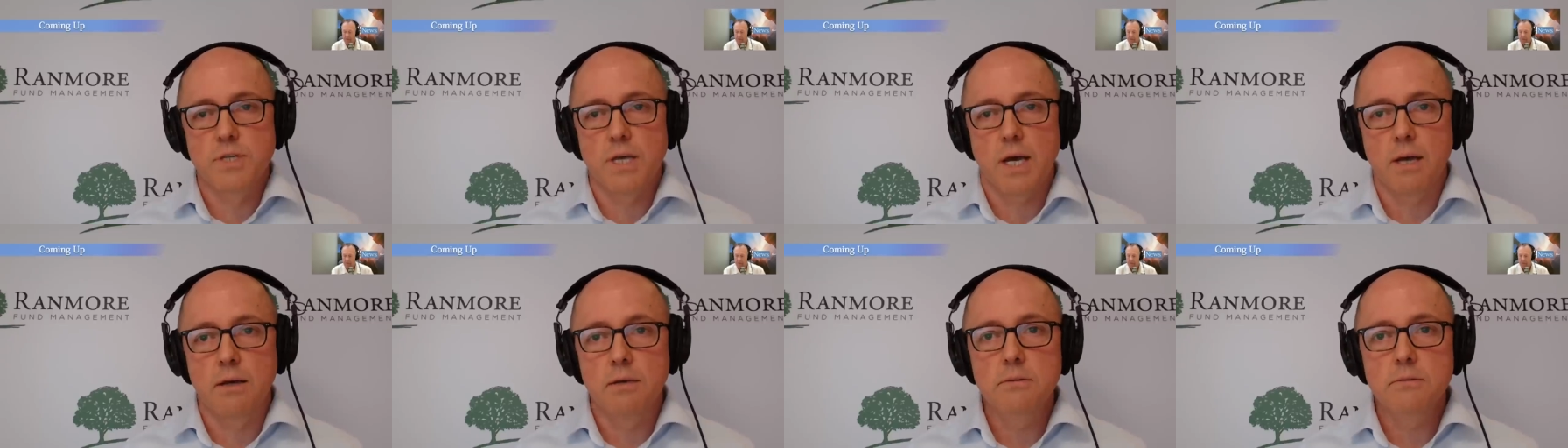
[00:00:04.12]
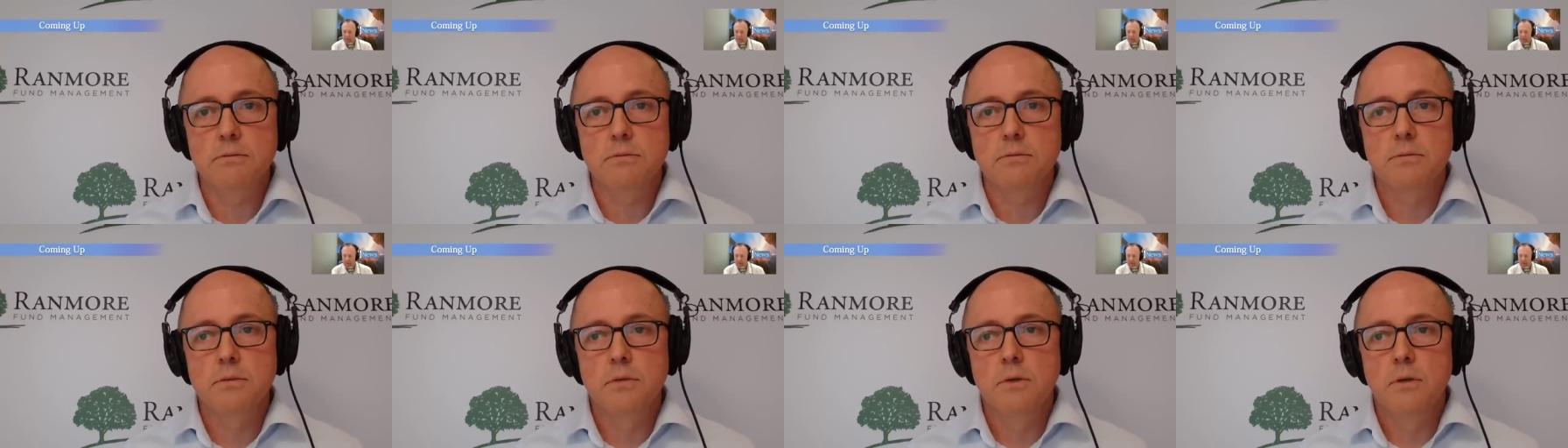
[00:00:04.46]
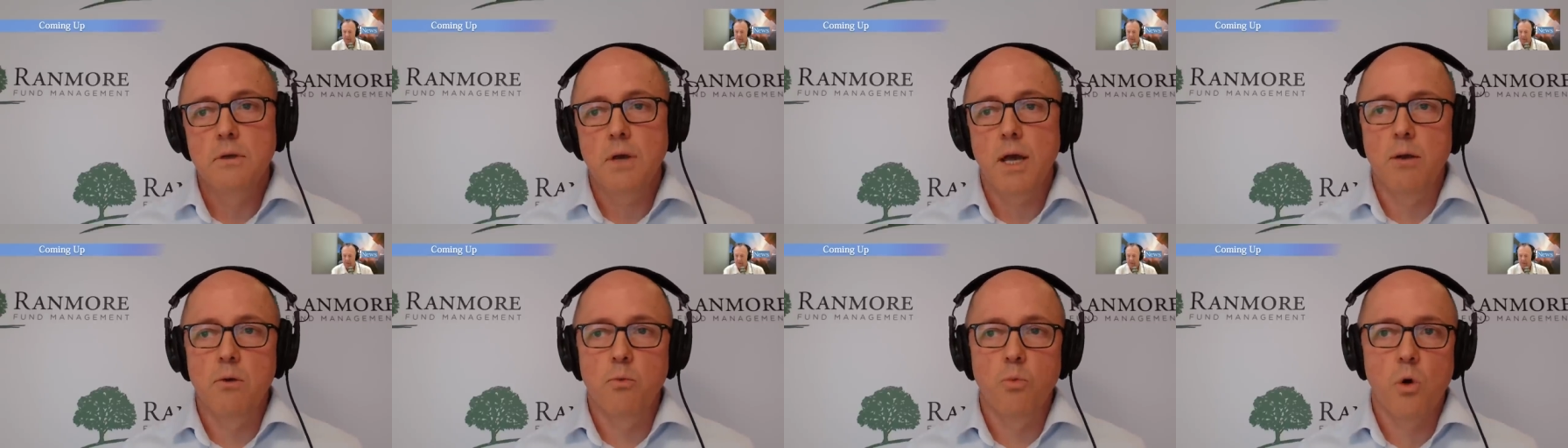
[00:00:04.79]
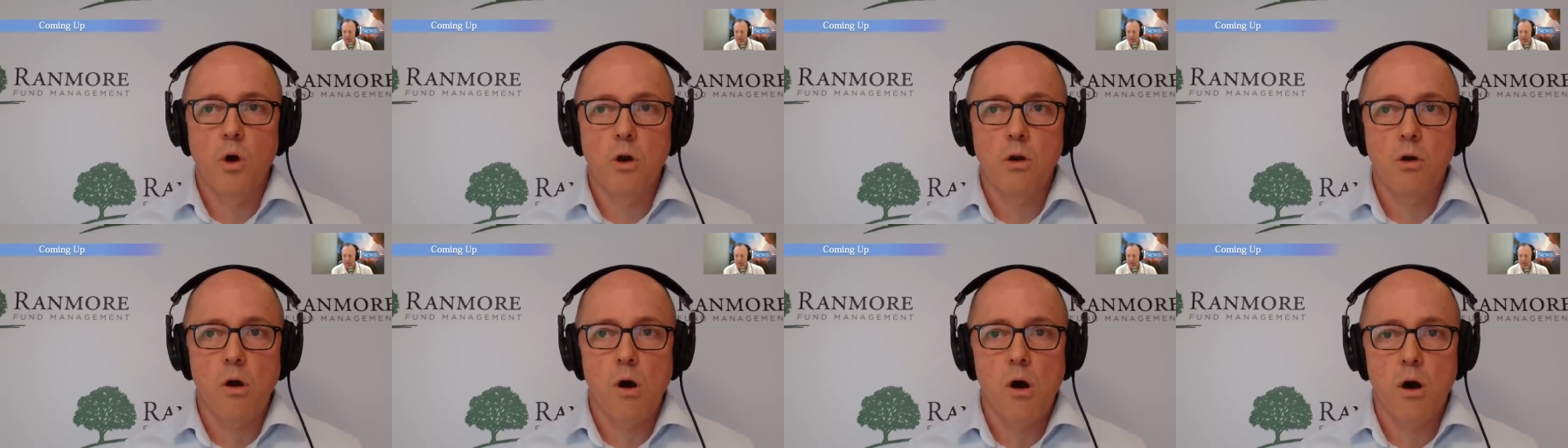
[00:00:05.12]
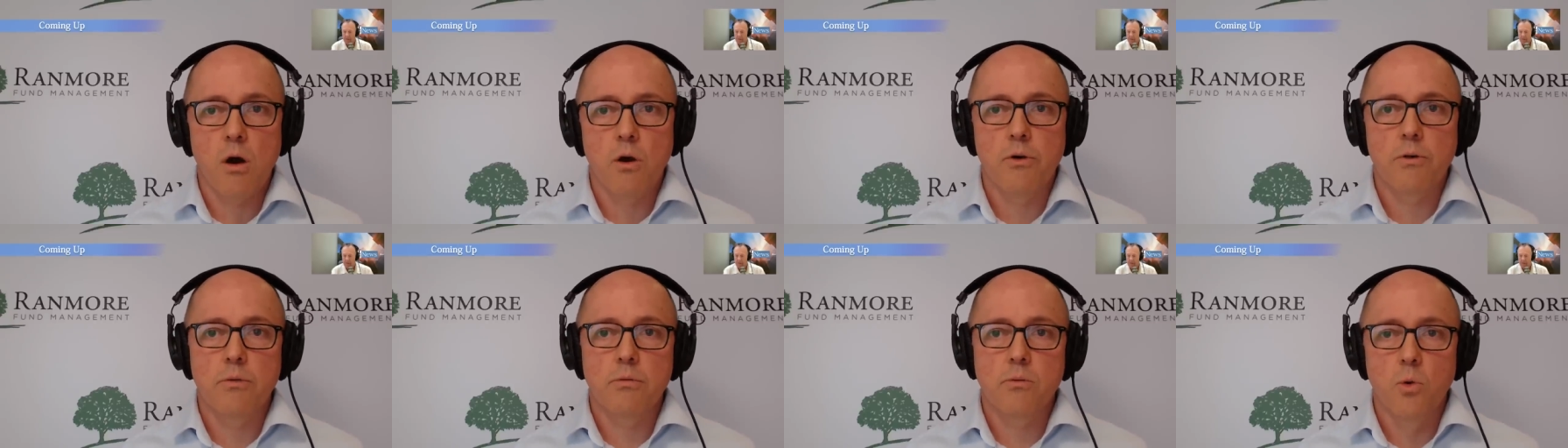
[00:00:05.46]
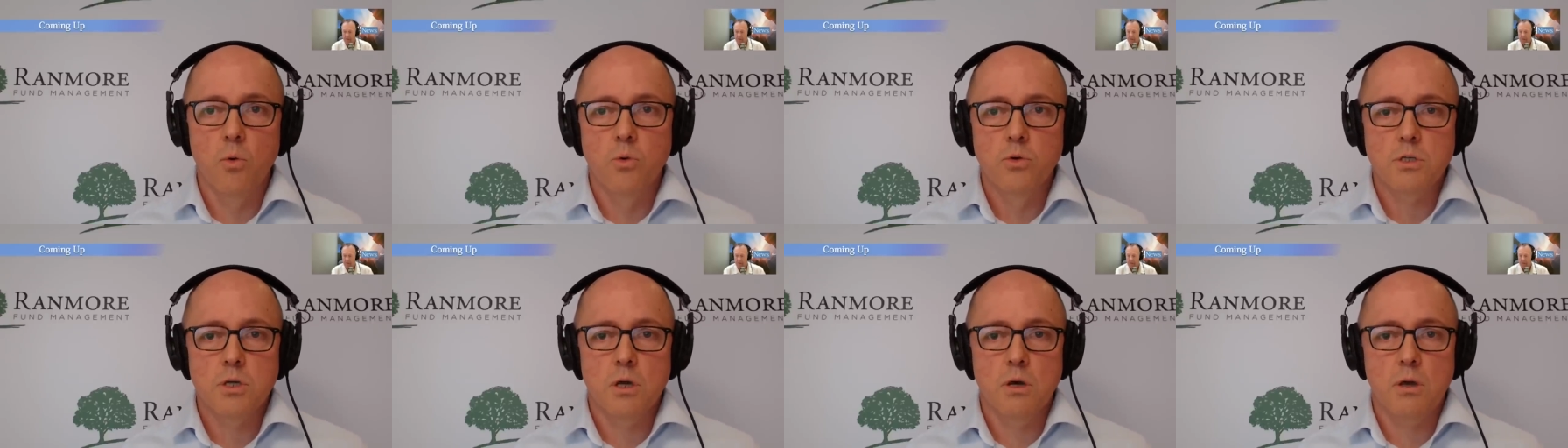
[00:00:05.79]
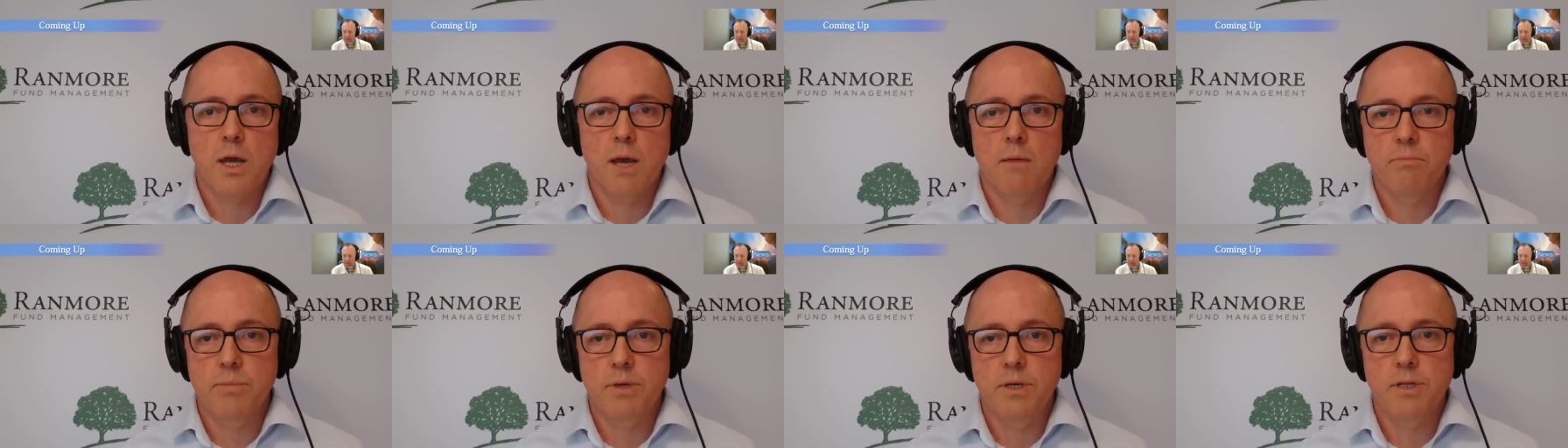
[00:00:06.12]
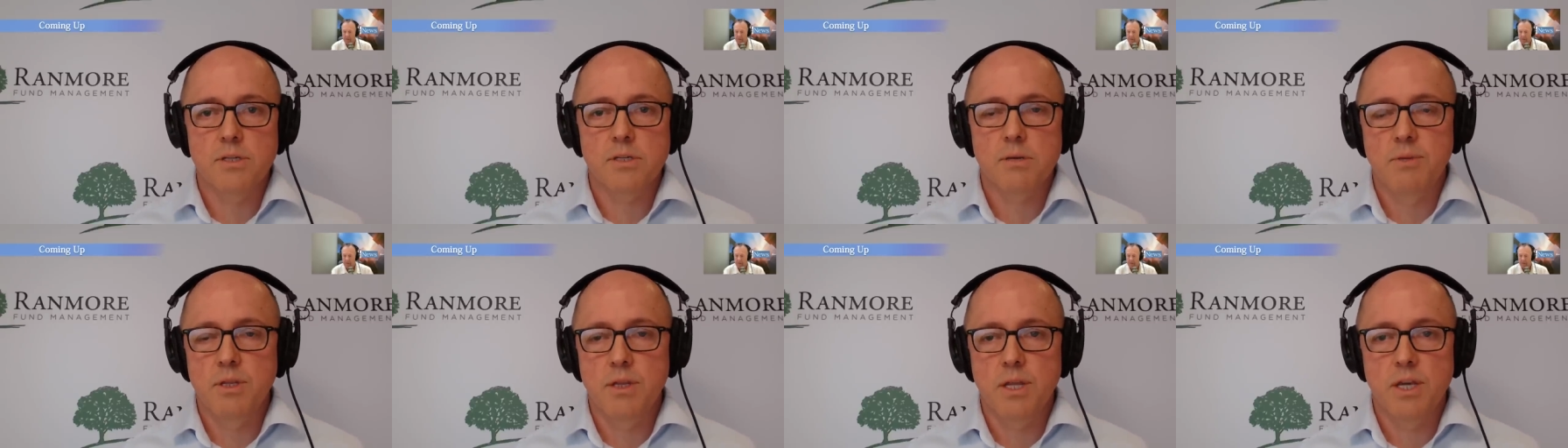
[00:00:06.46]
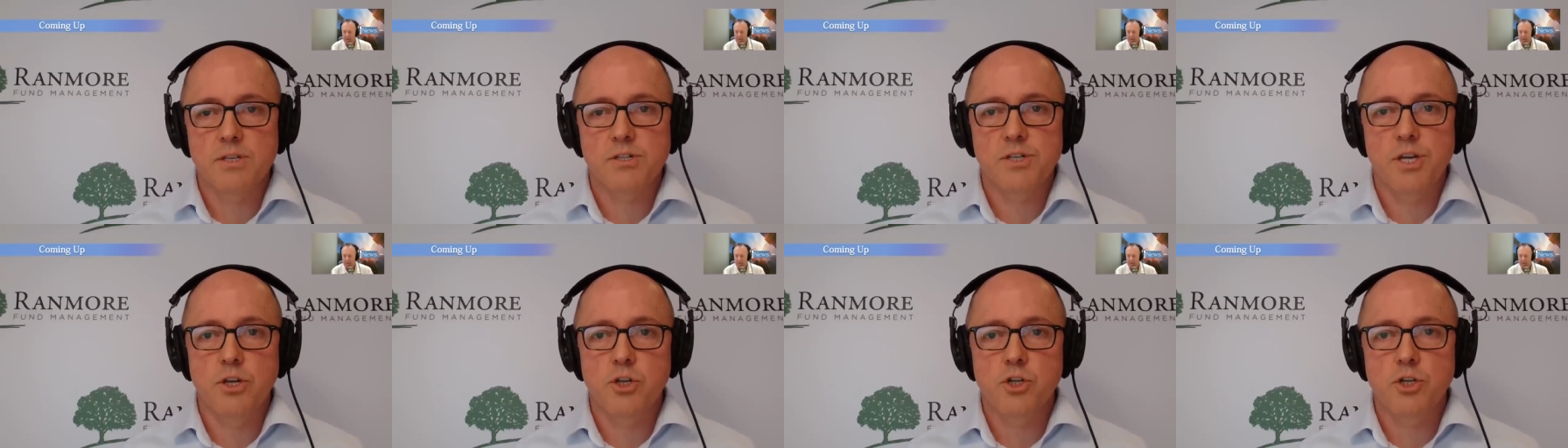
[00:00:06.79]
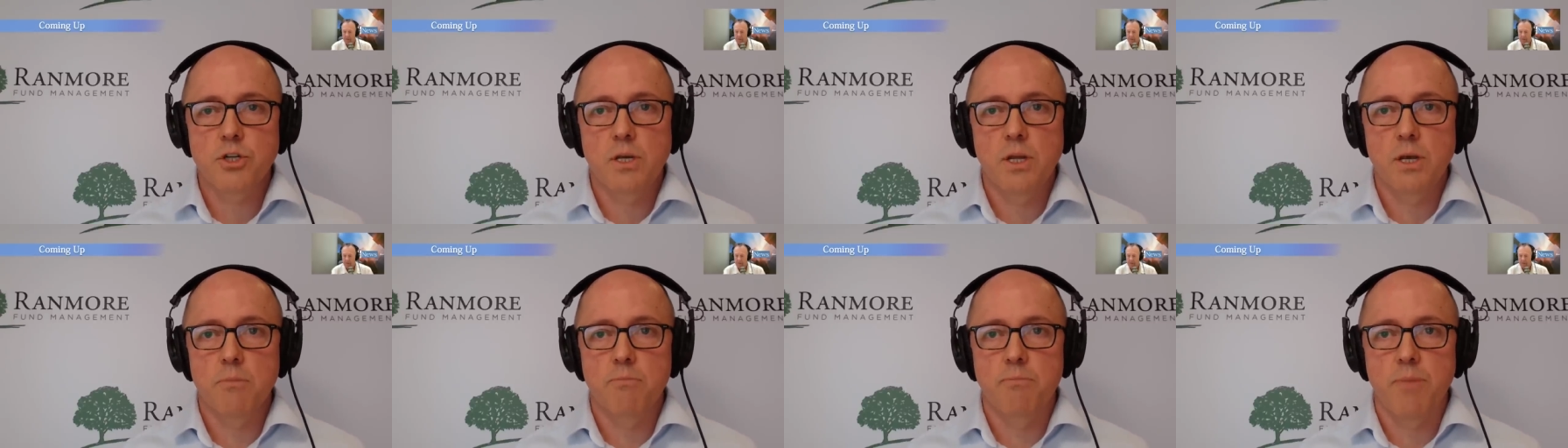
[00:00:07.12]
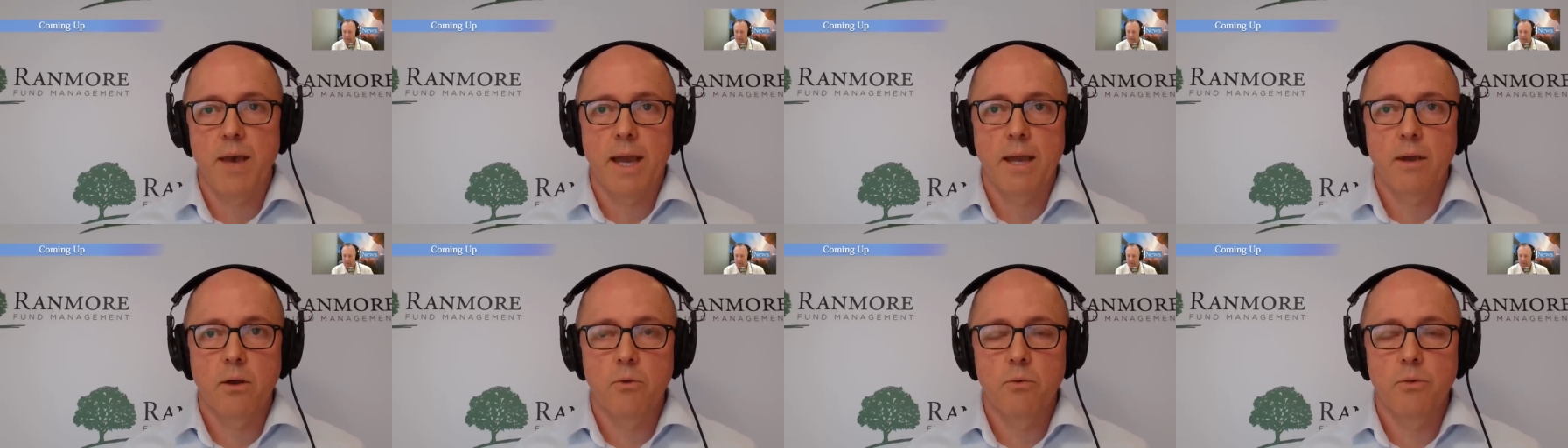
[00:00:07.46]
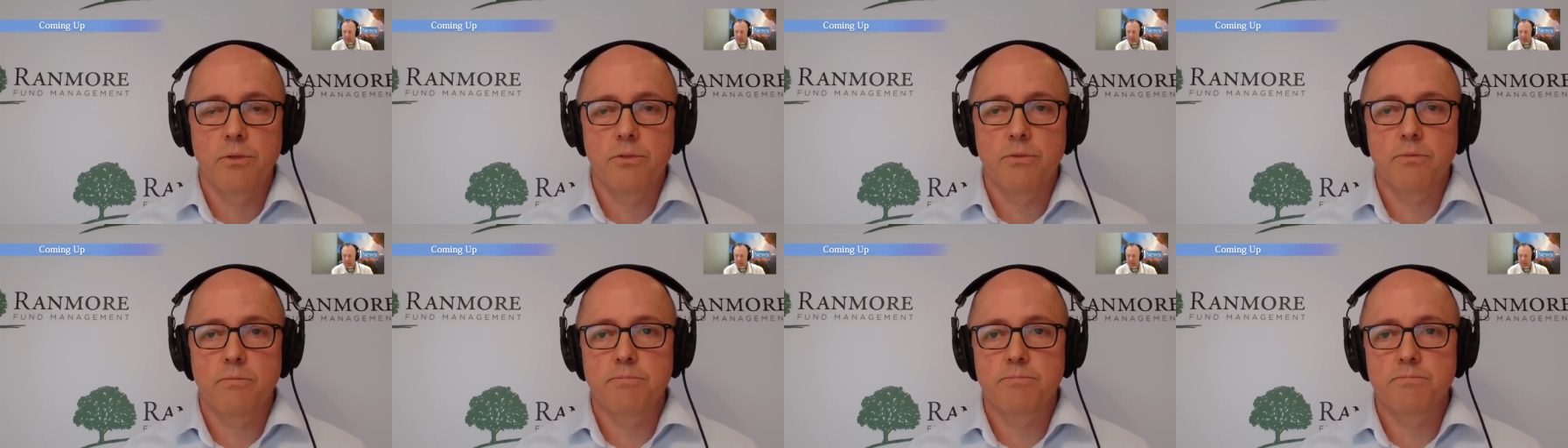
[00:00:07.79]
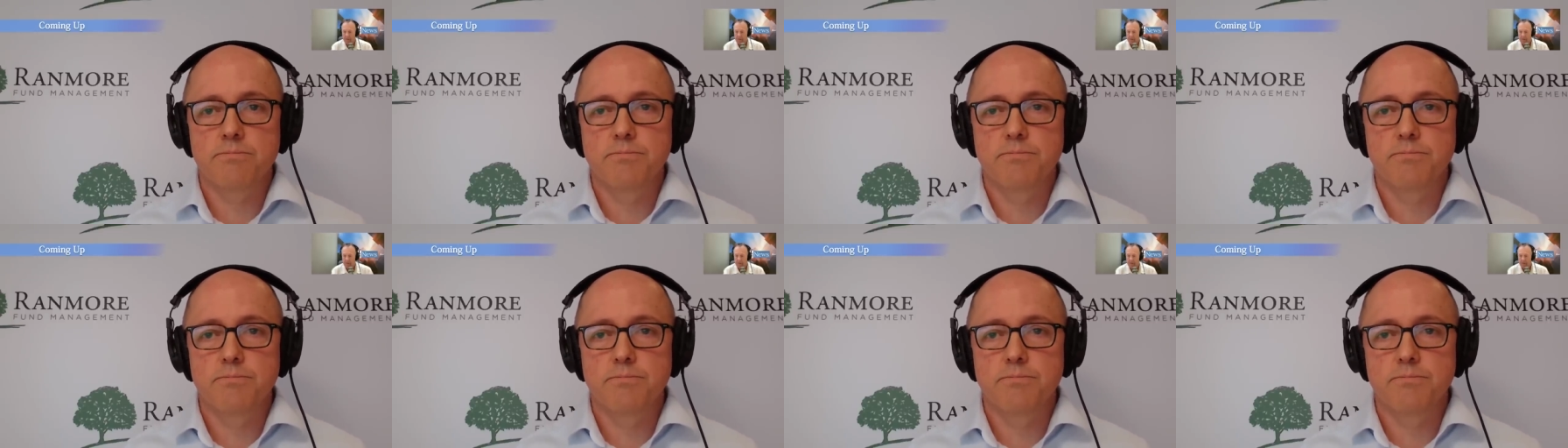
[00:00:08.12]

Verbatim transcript: done and what are auto companies, I mean, they're essentially a bank with,